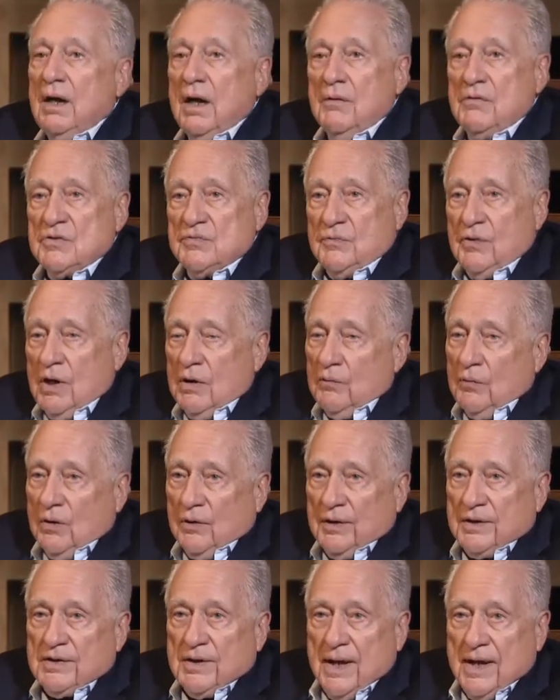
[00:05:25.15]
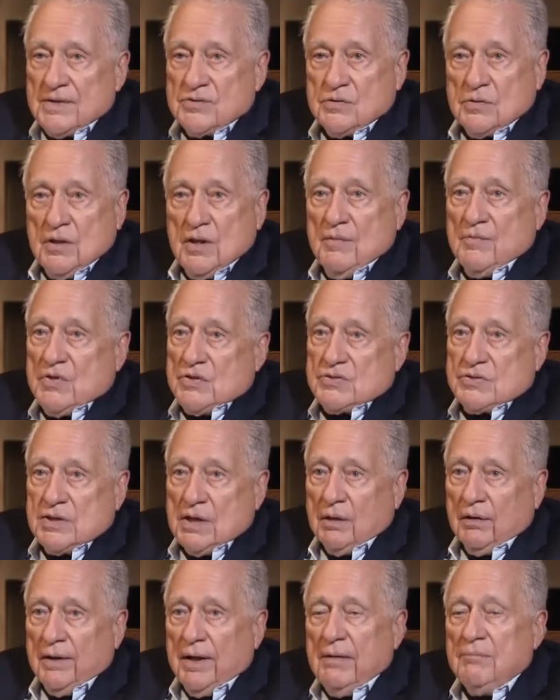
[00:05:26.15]
I was very willing to answer them and
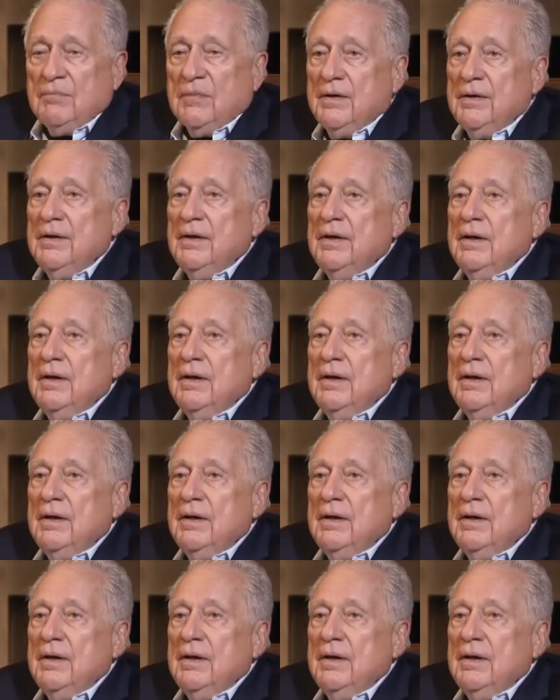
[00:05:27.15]
still am.